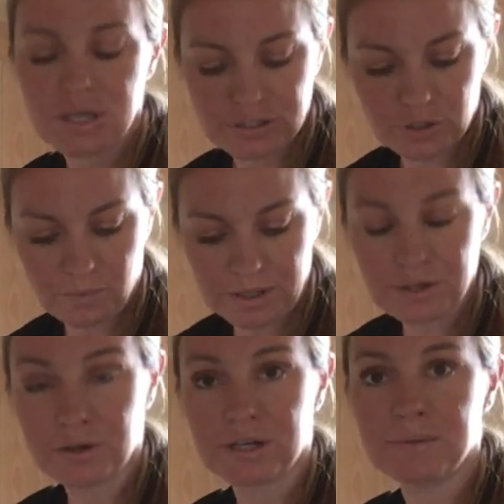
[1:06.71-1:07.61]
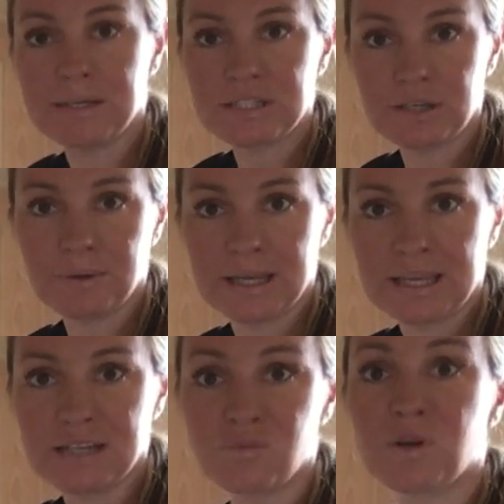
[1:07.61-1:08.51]
So what you're going to be doing
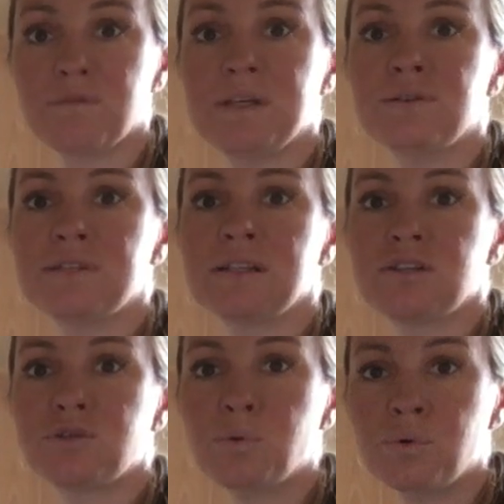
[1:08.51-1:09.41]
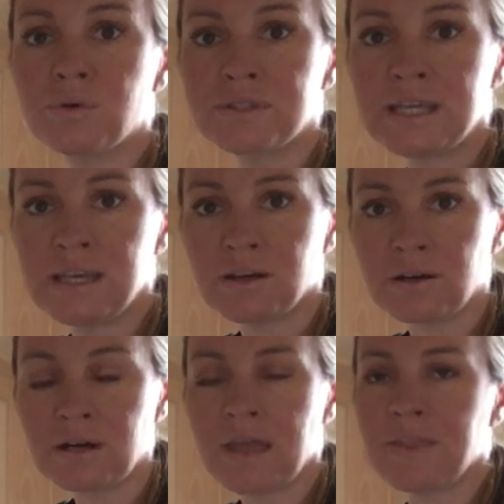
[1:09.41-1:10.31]
is we're going to be using the tools
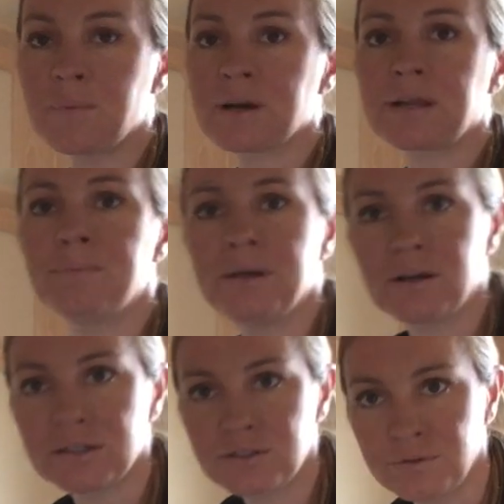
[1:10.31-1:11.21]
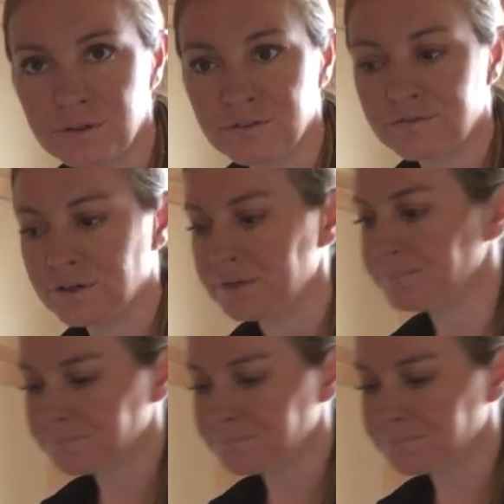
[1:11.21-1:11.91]
here, and then we're going to compare it to your foot.